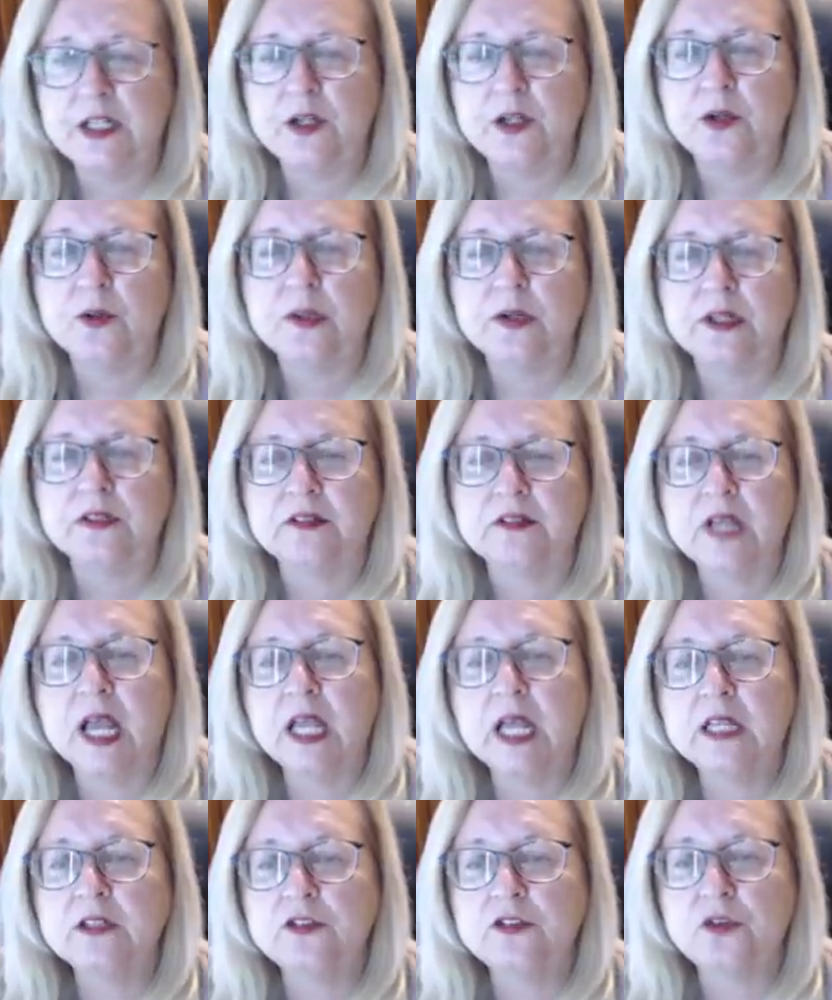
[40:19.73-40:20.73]
who is
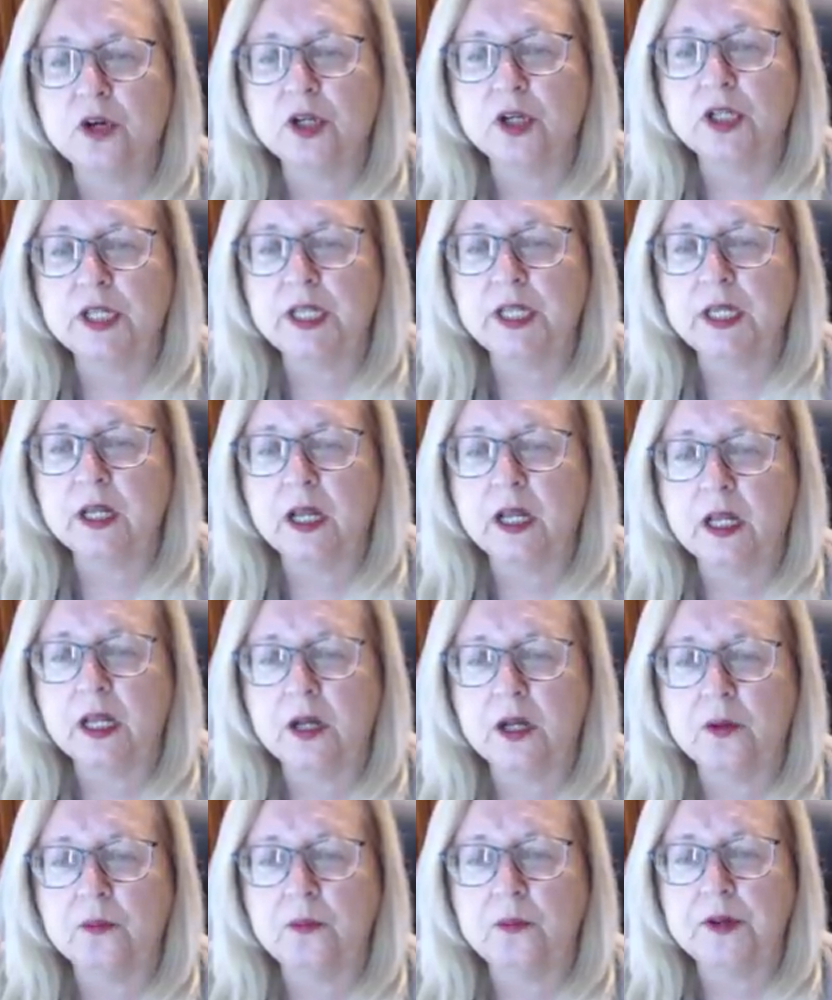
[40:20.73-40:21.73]
struggling
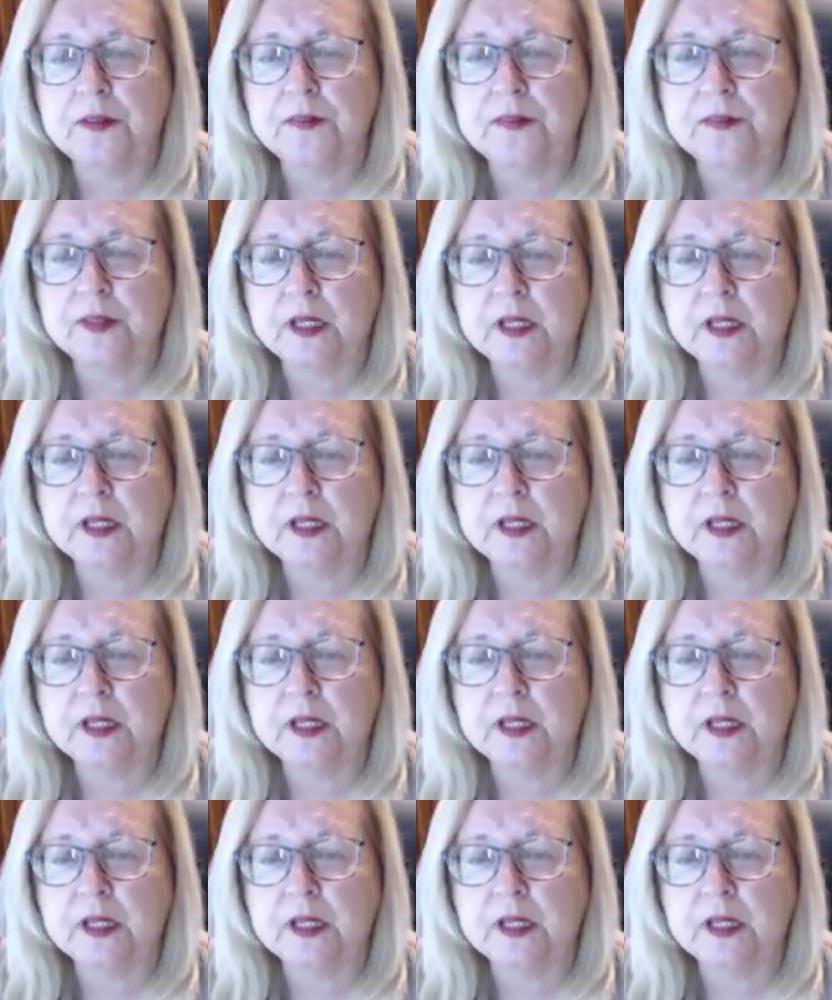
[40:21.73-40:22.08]
with